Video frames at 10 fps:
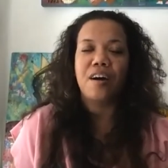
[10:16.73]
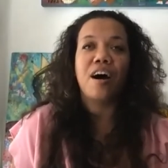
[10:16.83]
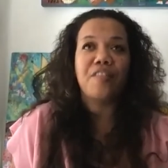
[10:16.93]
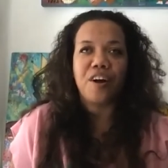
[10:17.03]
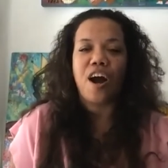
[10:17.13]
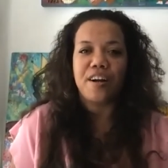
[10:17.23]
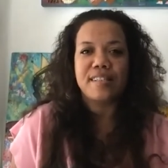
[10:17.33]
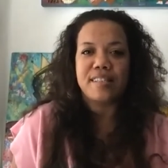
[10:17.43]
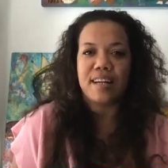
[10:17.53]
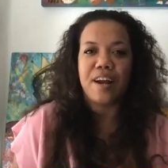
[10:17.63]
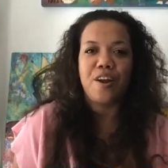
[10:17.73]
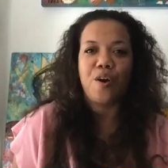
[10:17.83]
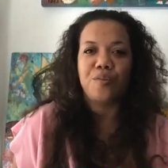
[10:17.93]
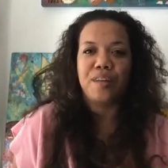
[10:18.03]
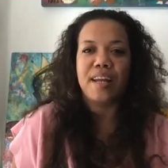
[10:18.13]
Other artists that I
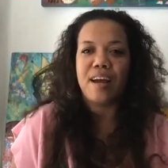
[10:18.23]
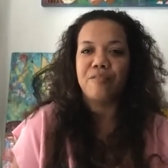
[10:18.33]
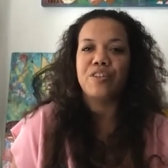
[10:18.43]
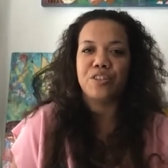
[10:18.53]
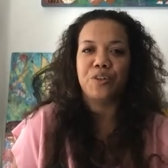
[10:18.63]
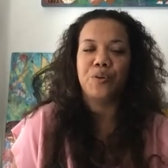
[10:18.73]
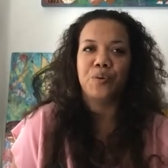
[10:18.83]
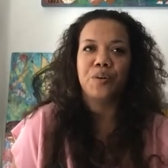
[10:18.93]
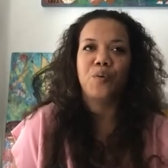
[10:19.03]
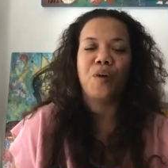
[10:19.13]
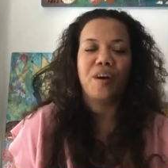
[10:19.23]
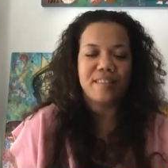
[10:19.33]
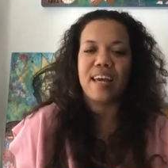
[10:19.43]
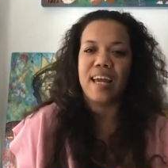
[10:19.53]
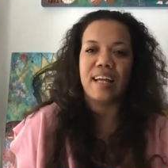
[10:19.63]
know, they never do one
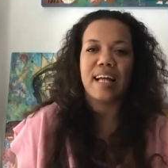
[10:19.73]
thing.